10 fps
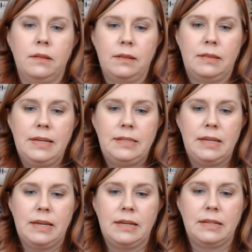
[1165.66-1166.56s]
This
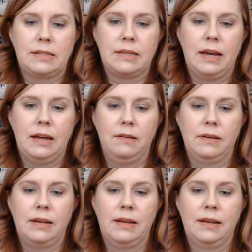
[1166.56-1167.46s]
is, I
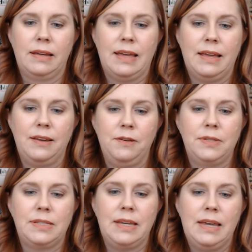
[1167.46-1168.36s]
don't Can you
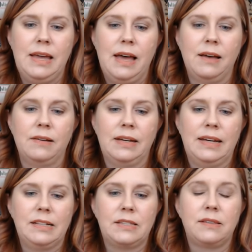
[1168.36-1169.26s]
see how
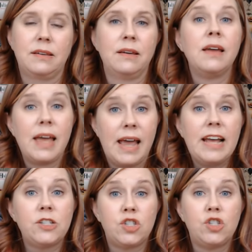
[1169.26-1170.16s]
it's,
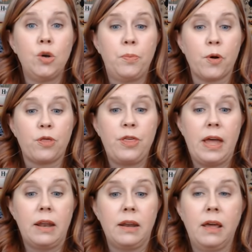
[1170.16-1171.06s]
it's super
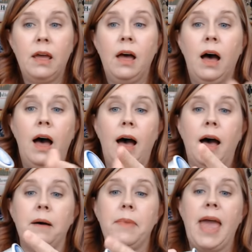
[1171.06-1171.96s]
thin
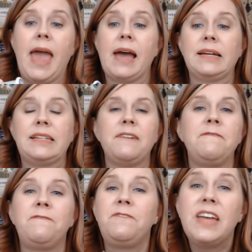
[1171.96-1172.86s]
um, and
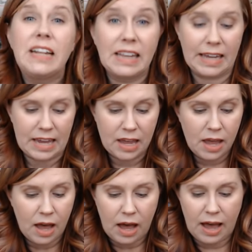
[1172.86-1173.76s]
fiddly.
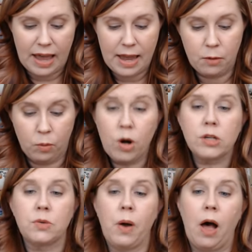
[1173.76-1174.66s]
Uh, it
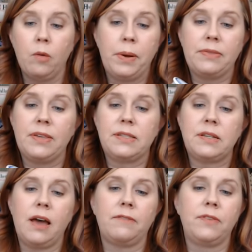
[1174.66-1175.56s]
works well, but this
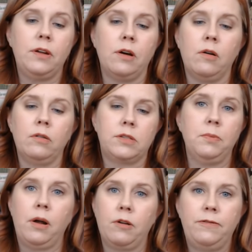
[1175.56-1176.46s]
stuff, you know, it's
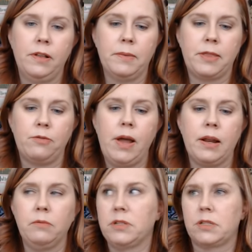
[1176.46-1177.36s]
monofilament thread.
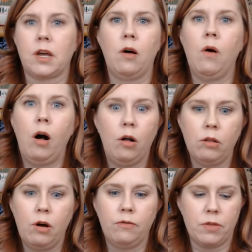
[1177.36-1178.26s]
It wants to go all
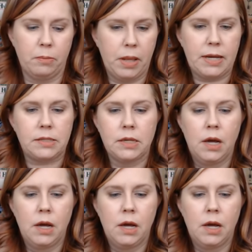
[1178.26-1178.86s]
over the place.